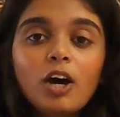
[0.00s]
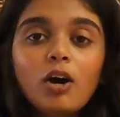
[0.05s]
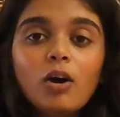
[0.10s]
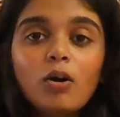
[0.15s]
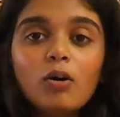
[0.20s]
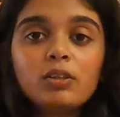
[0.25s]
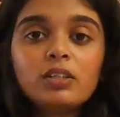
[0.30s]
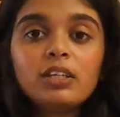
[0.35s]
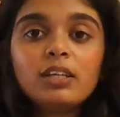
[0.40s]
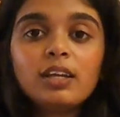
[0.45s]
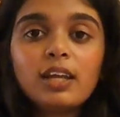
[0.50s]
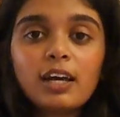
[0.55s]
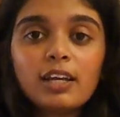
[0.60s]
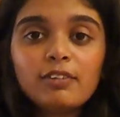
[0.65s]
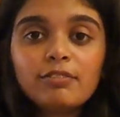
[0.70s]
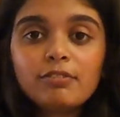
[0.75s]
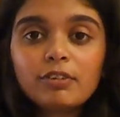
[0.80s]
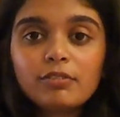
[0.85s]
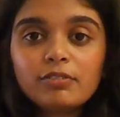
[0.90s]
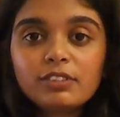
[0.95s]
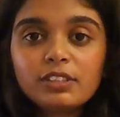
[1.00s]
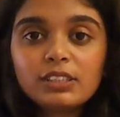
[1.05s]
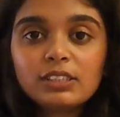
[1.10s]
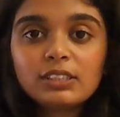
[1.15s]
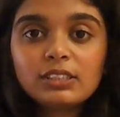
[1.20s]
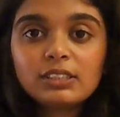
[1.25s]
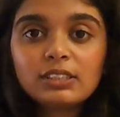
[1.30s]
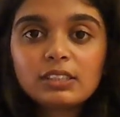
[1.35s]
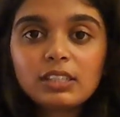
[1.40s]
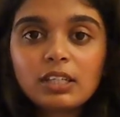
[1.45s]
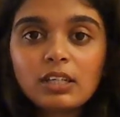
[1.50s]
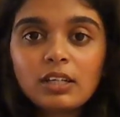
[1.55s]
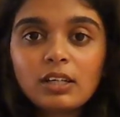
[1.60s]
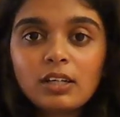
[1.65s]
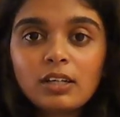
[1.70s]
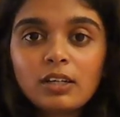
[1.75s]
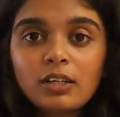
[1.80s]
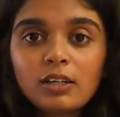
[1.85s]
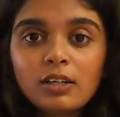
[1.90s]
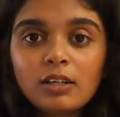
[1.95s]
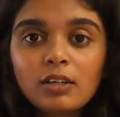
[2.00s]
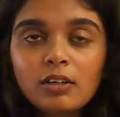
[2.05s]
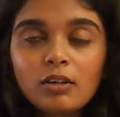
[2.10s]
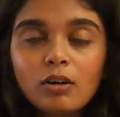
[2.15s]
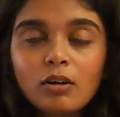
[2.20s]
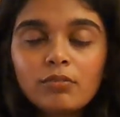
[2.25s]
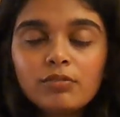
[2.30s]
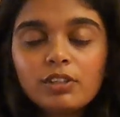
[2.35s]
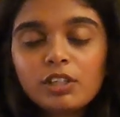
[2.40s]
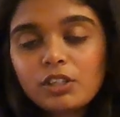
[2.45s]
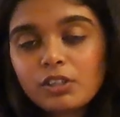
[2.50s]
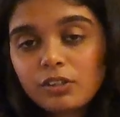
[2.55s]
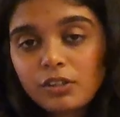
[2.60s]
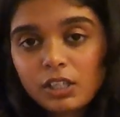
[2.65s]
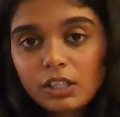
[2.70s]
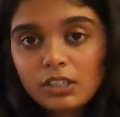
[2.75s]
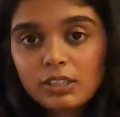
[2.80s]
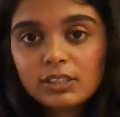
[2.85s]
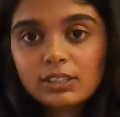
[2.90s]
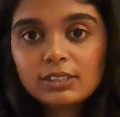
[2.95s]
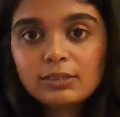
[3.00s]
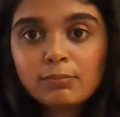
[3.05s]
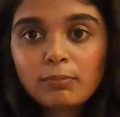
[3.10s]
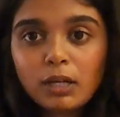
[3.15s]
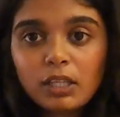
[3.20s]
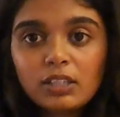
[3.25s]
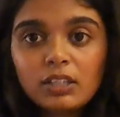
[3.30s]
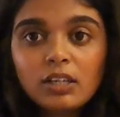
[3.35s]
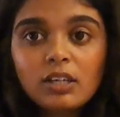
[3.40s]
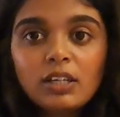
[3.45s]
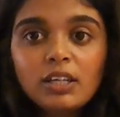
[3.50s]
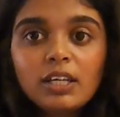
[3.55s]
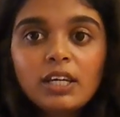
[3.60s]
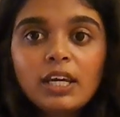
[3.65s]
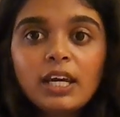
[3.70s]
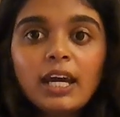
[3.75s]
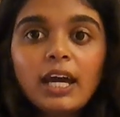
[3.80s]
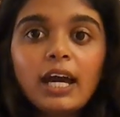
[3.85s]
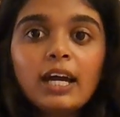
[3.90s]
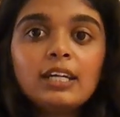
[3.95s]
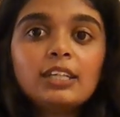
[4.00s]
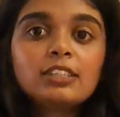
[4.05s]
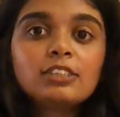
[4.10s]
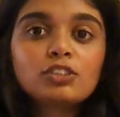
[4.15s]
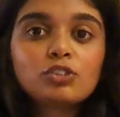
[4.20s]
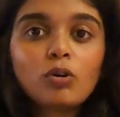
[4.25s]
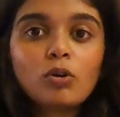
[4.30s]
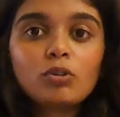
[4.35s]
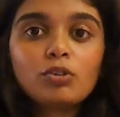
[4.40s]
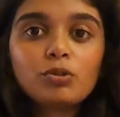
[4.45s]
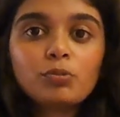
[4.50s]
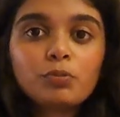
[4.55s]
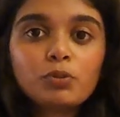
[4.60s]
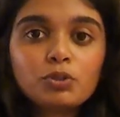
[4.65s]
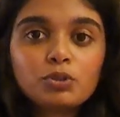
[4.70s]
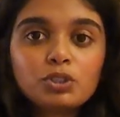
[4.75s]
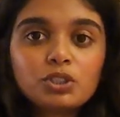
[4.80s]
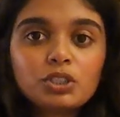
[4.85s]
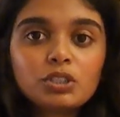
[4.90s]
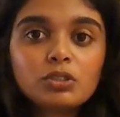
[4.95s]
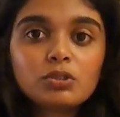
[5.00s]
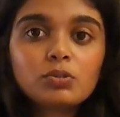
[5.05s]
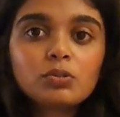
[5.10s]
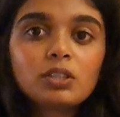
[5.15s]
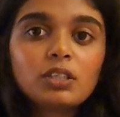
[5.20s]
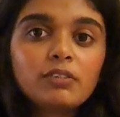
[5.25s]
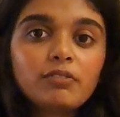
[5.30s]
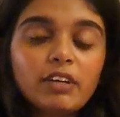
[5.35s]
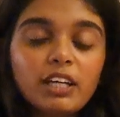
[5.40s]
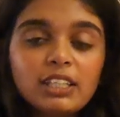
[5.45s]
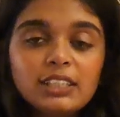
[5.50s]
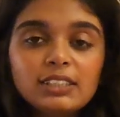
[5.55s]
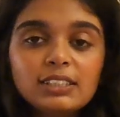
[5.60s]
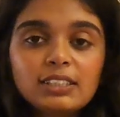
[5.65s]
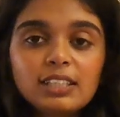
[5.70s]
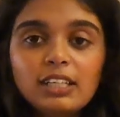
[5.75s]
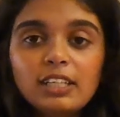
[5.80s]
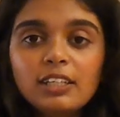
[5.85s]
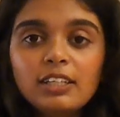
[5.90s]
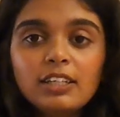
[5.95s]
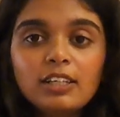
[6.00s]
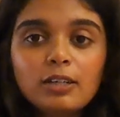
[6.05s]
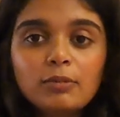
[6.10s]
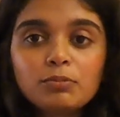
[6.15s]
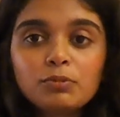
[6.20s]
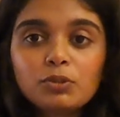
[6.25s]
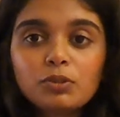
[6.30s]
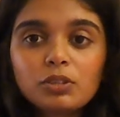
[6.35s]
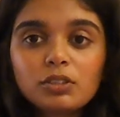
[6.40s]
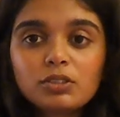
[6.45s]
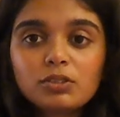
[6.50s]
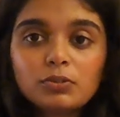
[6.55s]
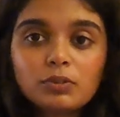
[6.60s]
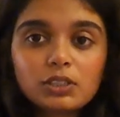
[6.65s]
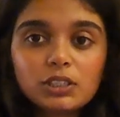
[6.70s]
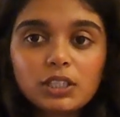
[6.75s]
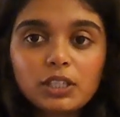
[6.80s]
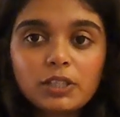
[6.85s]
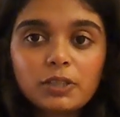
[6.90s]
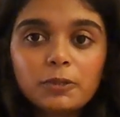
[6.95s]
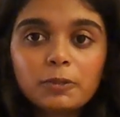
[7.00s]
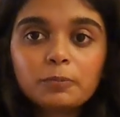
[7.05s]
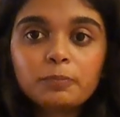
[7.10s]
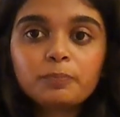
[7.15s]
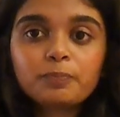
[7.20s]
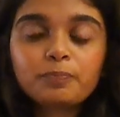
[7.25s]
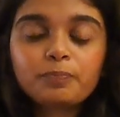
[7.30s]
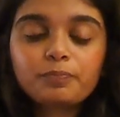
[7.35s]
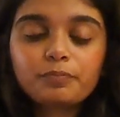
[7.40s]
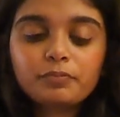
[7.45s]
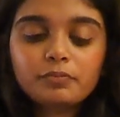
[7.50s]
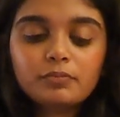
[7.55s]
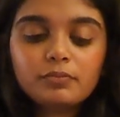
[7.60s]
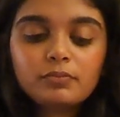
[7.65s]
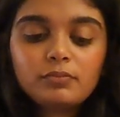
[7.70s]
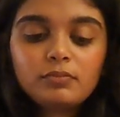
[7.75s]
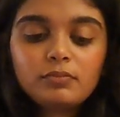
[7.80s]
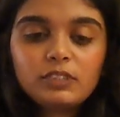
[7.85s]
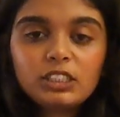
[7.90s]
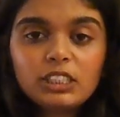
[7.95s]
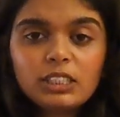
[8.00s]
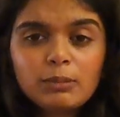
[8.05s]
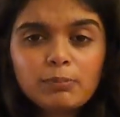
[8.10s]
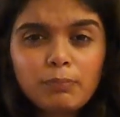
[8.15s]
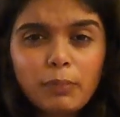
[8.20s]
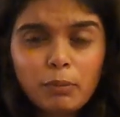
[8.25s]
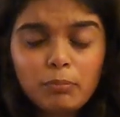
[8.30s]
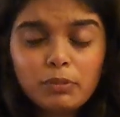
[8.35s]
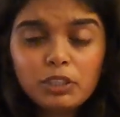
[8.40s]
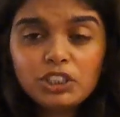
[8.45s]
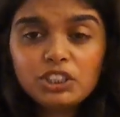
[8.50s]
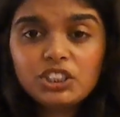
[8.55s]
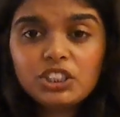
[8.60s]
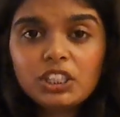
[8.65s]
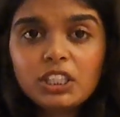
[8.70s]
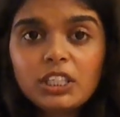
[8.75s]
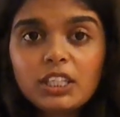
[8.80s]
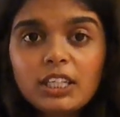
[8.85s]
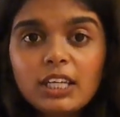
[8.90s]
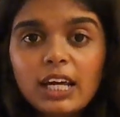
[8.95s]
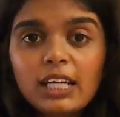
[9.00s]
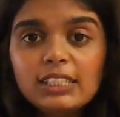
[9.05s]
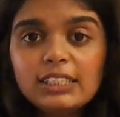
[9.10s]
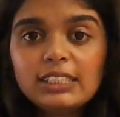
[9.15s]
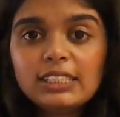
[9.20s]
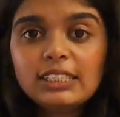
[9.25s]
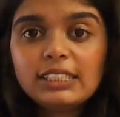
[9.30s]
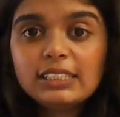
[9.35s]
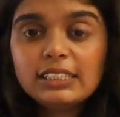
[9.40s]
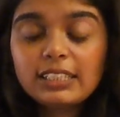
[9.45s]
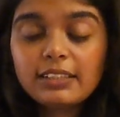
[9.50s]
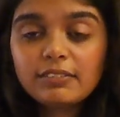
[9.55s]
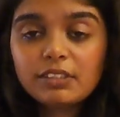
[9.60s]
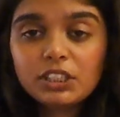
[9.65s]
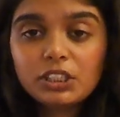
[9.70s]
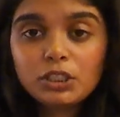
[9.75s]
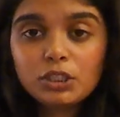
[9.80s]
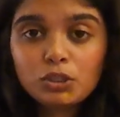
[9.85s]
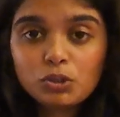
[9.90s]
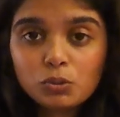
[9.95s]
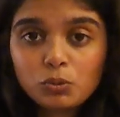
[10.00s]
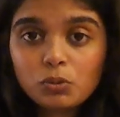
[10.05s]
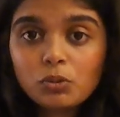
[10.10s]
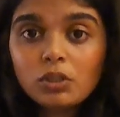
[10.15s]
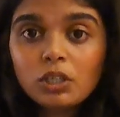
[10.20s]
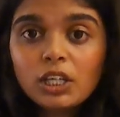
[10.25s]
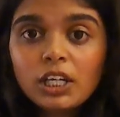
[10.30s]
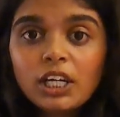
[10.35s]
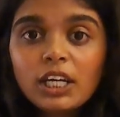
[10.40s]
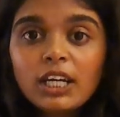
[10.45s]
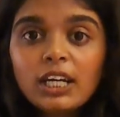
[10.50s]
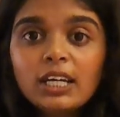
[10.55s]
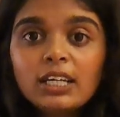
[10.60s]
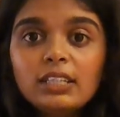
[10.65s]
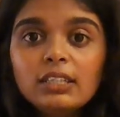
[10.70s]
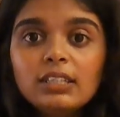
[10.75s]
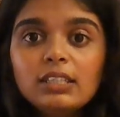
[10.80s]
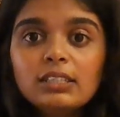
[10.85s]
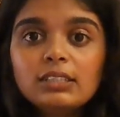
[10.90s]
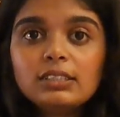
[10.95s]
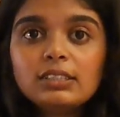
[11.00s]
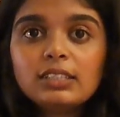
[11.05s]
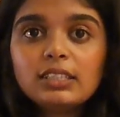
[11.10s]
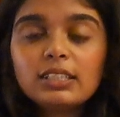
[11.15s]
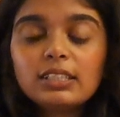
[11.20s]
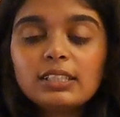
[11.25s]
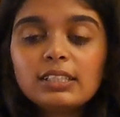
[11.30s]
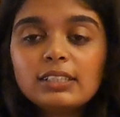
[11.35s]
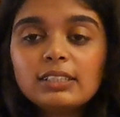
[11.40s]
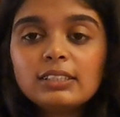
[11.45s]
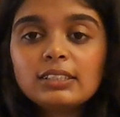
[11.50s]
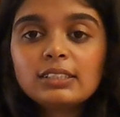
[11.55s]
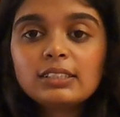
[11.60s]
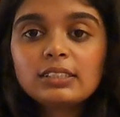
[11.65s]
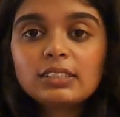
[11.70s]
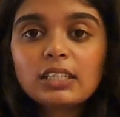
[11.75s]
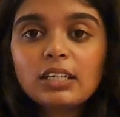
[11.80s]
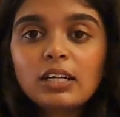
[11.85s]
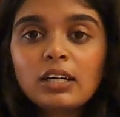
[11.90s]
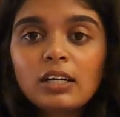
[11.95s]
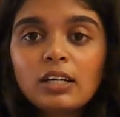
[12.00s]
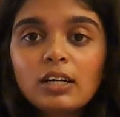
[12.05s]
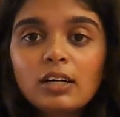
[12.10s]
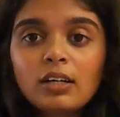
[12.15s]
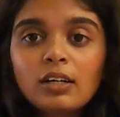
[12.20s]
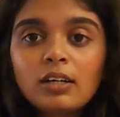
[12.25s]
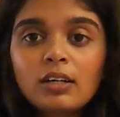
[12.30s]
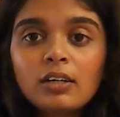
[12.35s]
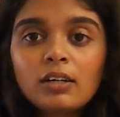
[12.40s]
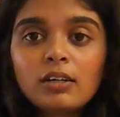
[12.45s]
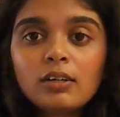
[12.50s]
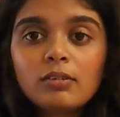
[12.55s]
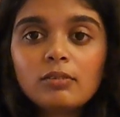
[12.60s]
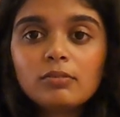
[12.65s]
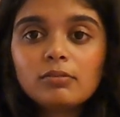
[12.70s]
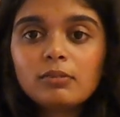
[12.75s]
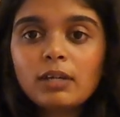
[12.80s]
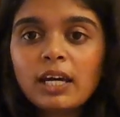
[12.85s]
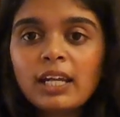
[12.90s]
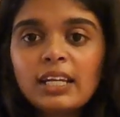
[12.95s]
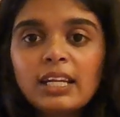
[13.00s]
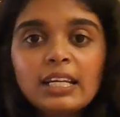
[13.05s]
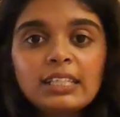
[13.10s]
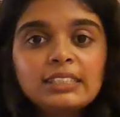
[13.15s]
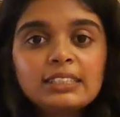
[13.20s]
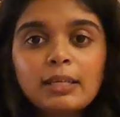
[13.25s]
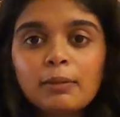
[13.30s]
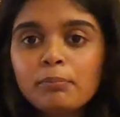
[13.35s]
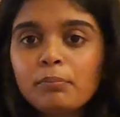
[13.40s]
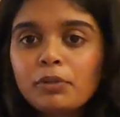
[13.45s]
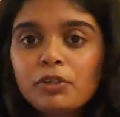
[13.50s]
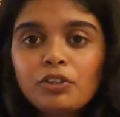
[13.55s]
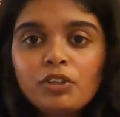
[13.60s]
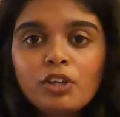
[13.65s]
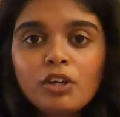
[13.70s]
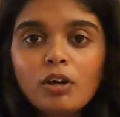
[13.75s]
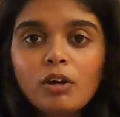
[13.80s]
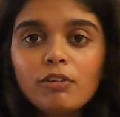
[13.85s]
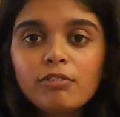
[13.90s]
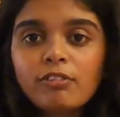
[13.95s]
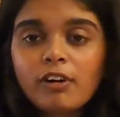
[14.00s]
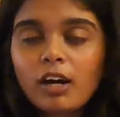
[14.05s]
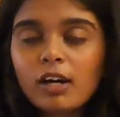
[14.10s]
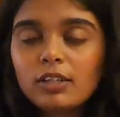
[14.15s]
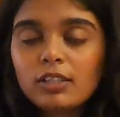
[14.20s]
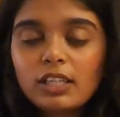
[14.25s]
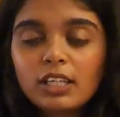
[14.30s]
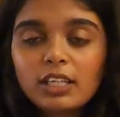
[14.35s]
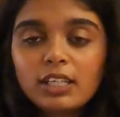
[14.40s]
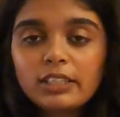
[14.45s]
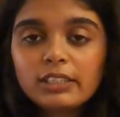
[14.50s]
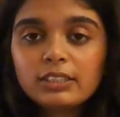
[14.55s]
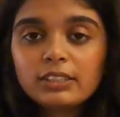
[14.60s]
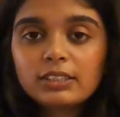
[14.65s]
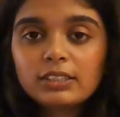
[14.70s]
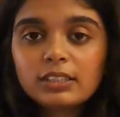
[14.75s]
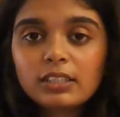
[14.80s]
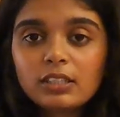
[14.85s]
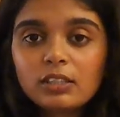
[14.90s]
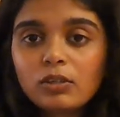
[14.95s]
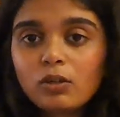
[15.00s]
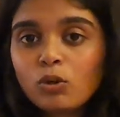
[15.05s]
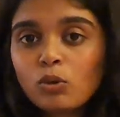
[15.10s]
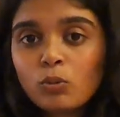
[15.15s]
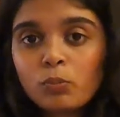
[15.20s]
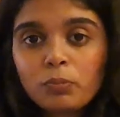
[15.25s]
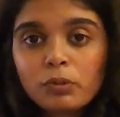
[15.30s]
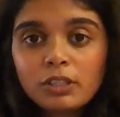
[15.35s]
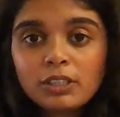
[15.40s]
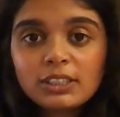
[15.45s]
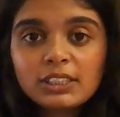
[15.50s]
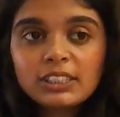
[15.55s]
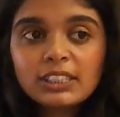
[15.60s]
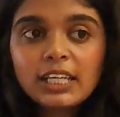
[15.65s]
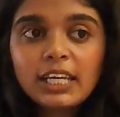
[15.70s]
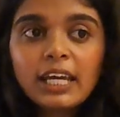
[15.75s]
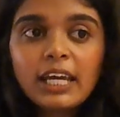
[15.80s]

on the life of the narrator's mother and his contribution to the events leading up to her suicide. Published in 1972, this is an exemplary of Handke's opus,